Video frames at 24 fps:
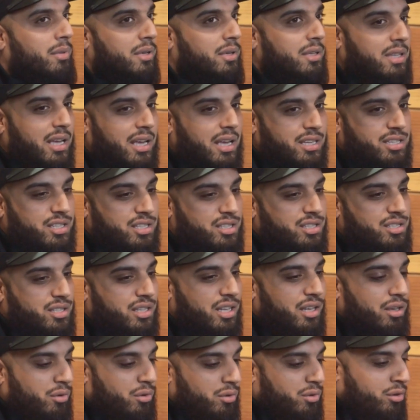But I just
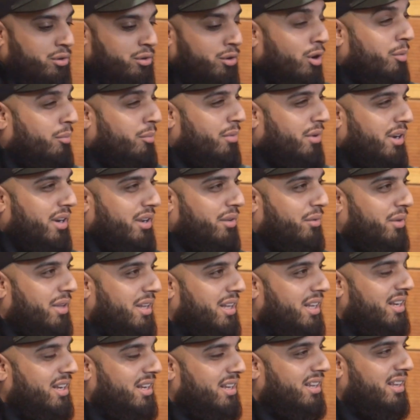deal normally with
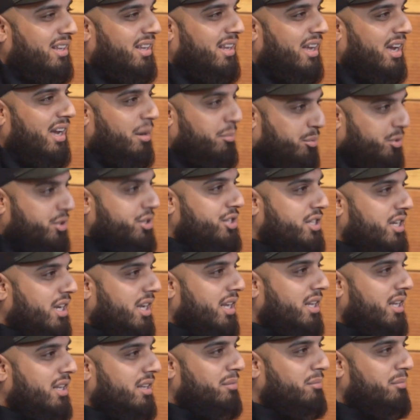it.
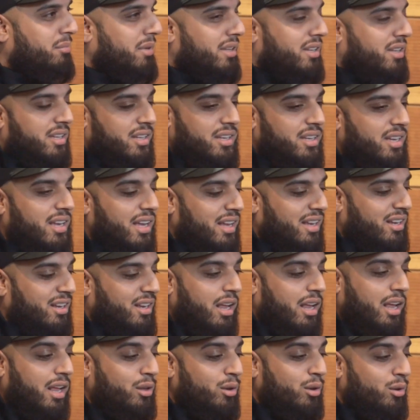Appreciate it, but yeah,
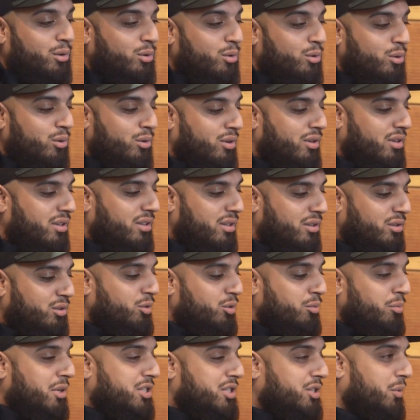I don't do
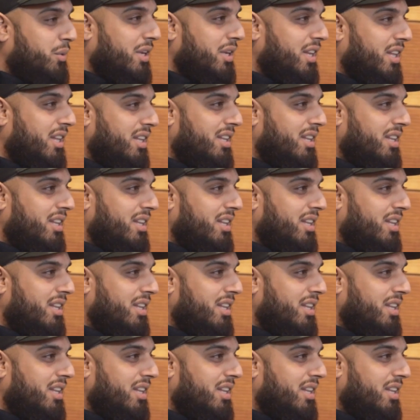too much with